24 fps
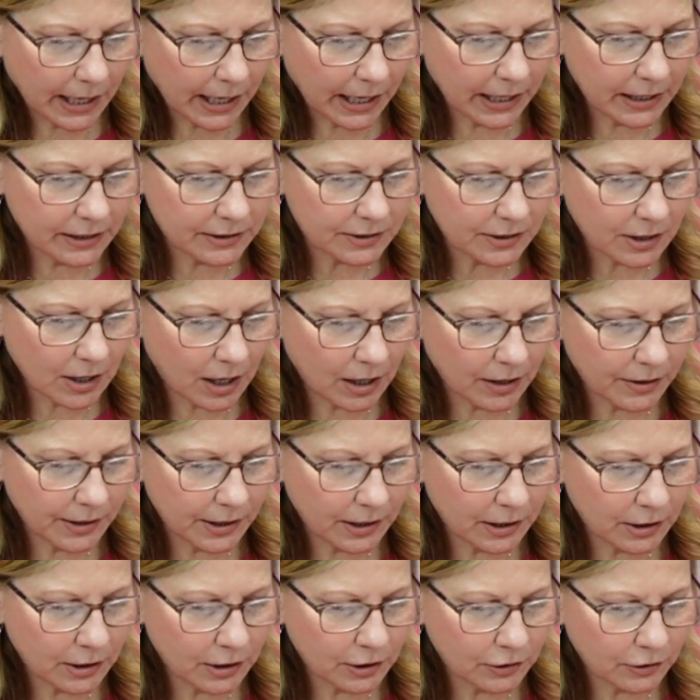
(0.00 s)
and it's called
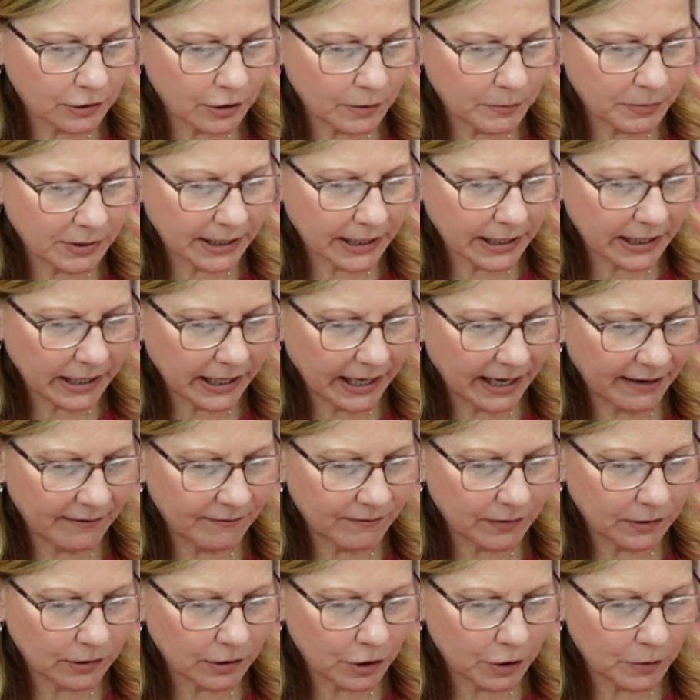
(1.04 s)
the Globleland
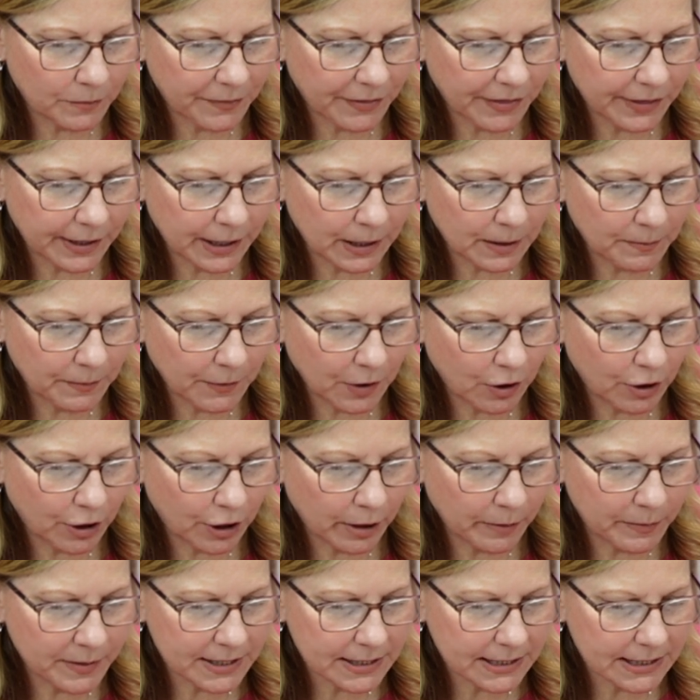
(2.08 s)
Envelope Themed
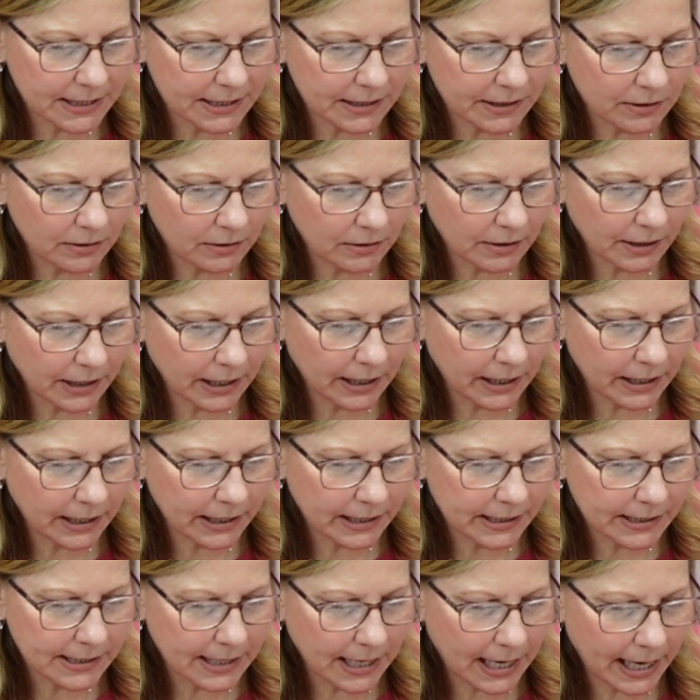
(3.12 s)
Carbon Steel
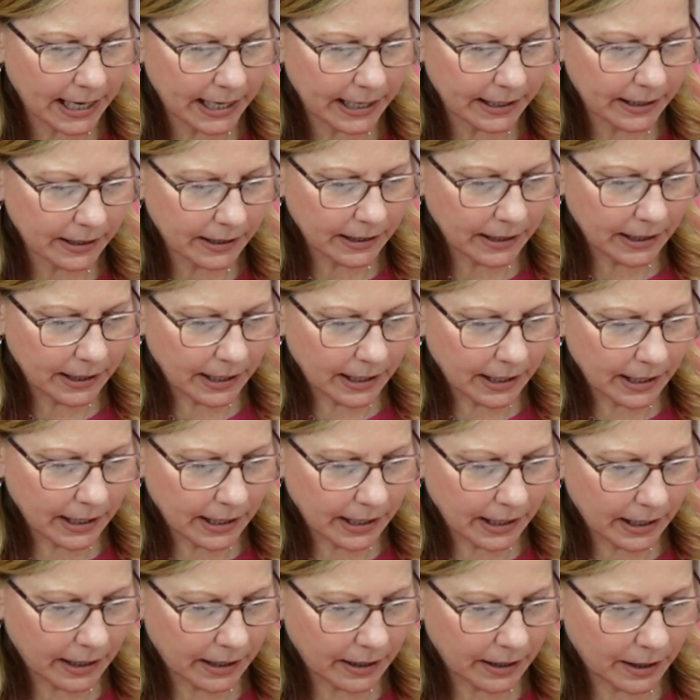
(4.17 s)
Cutting Die.
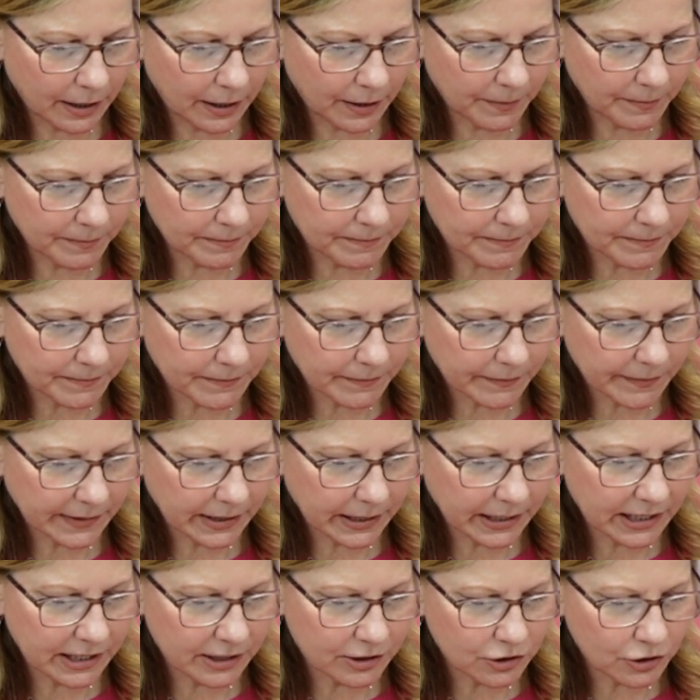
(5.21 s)
Um,
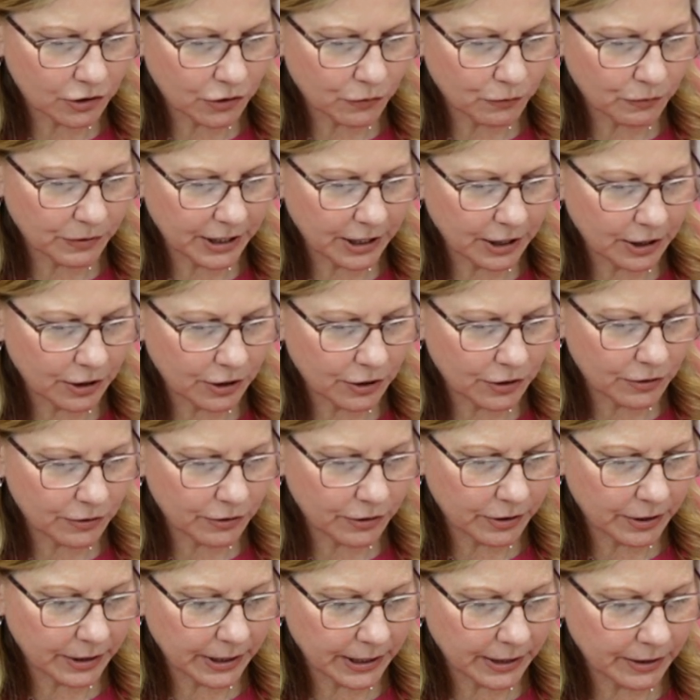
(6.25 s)
it is
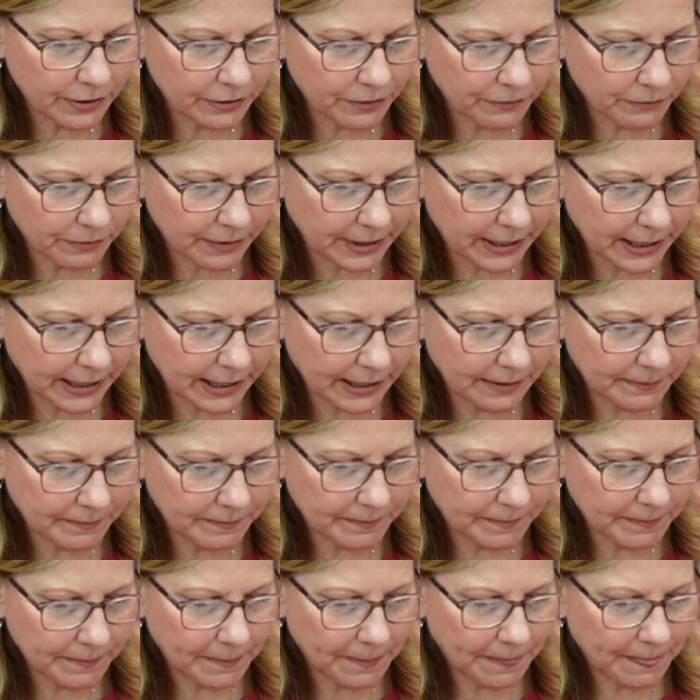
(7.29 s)
333
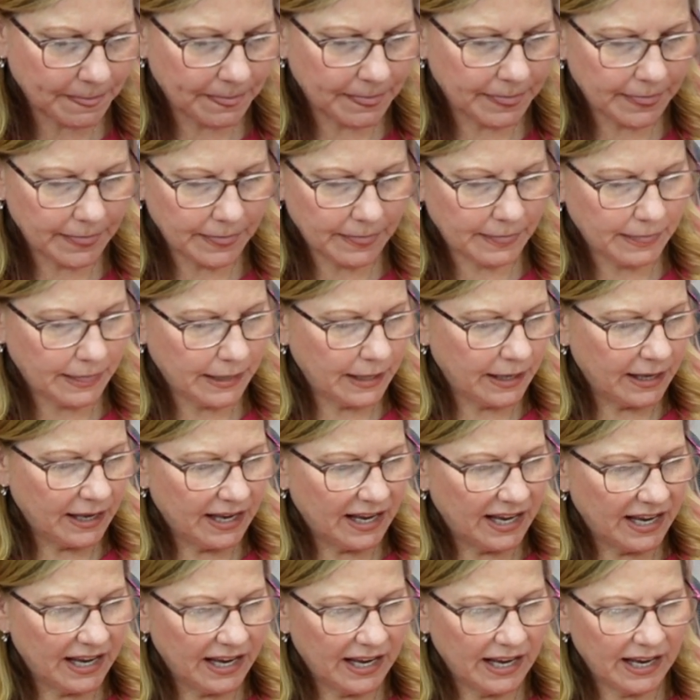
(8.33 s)

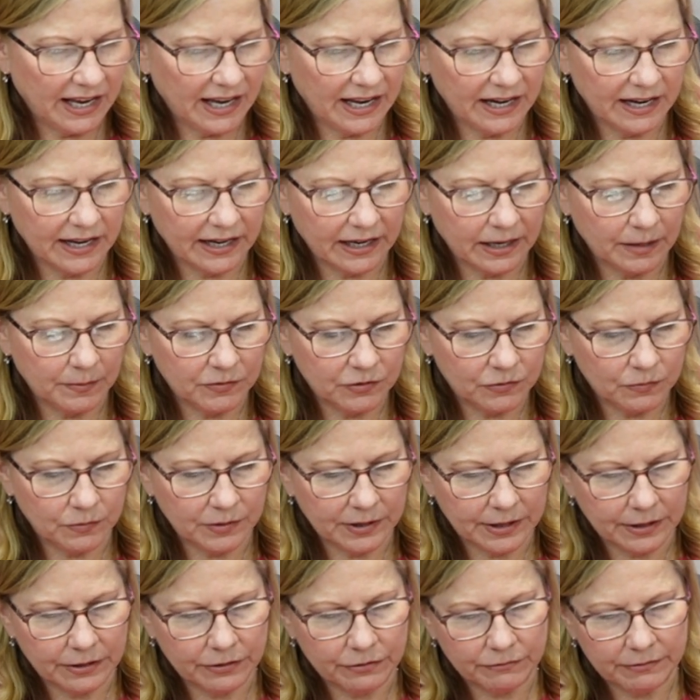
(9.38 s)
and it comes
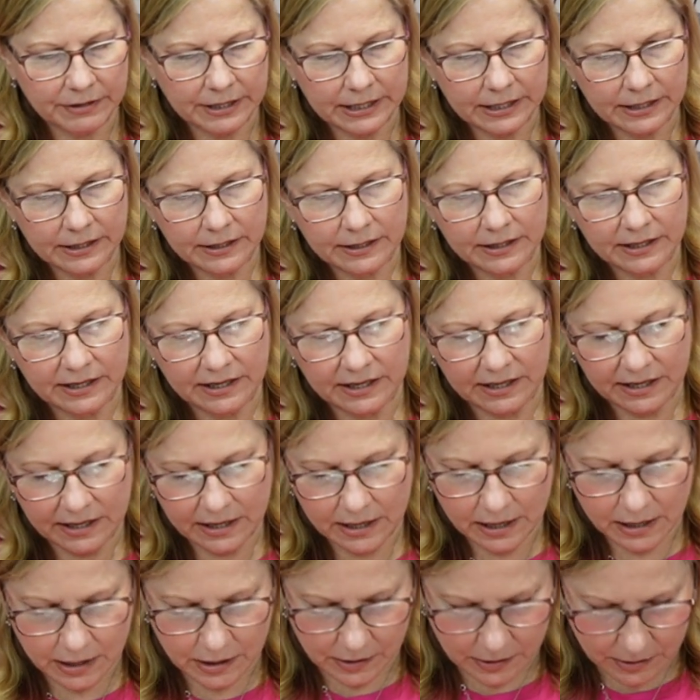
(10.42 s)
with three
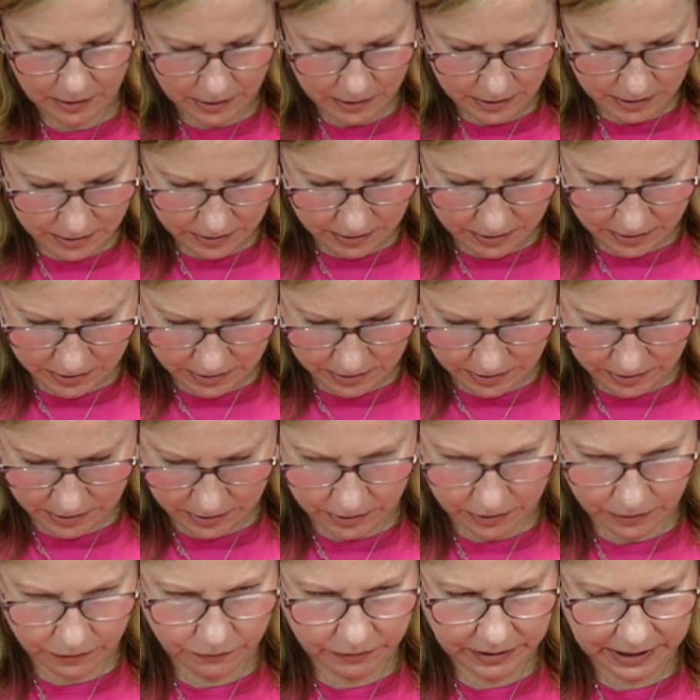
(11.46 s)

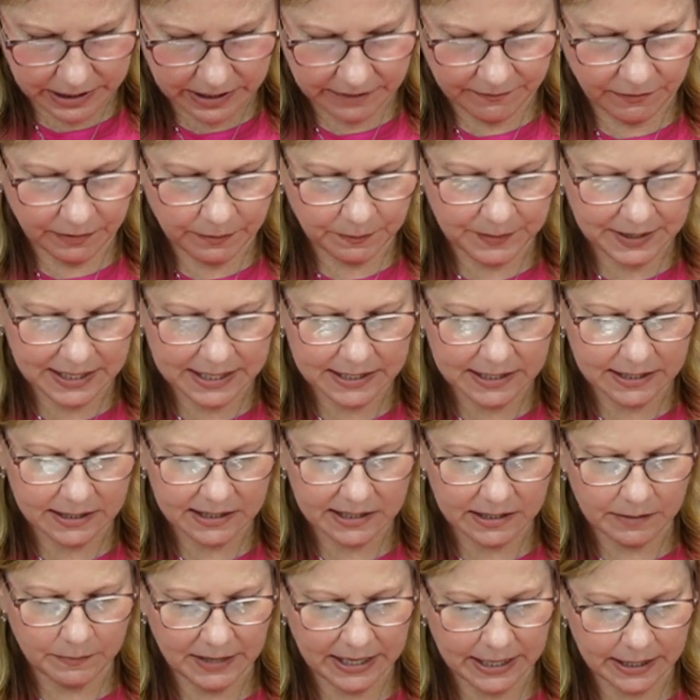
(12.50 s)
three different pieces
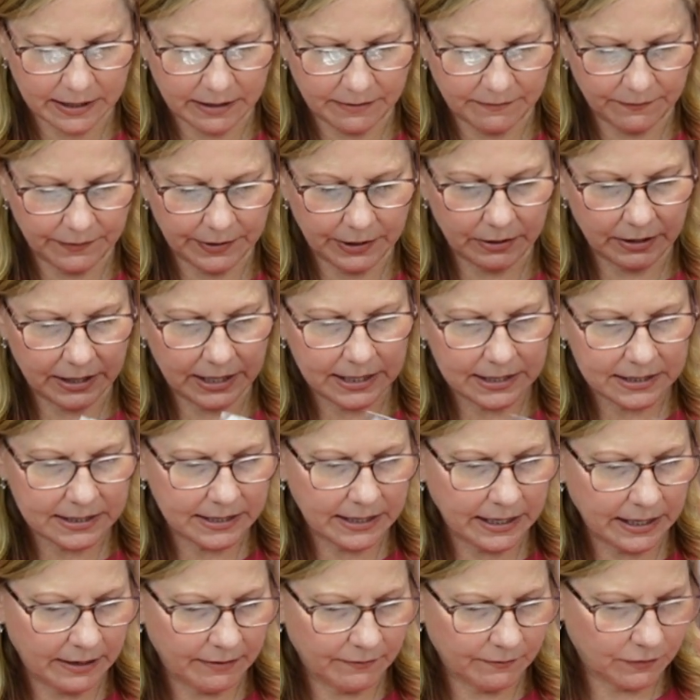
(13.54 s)
to make various
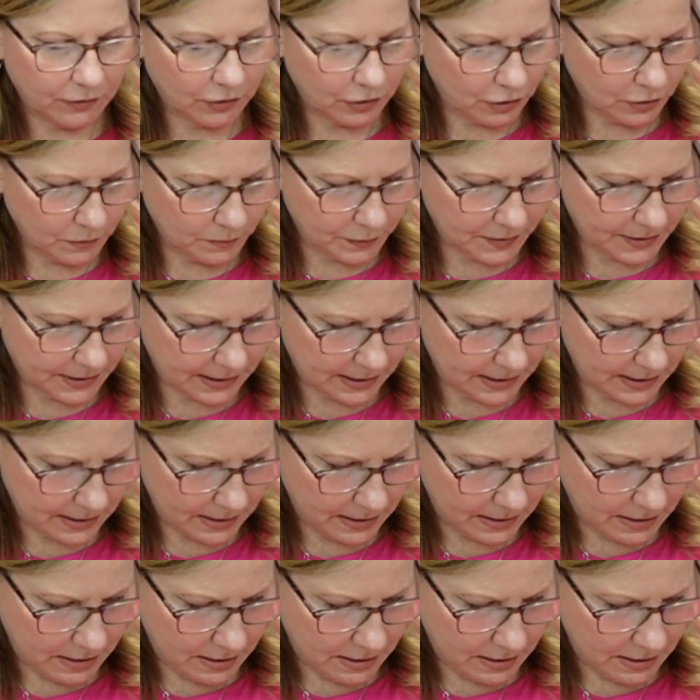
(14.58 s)
envelopes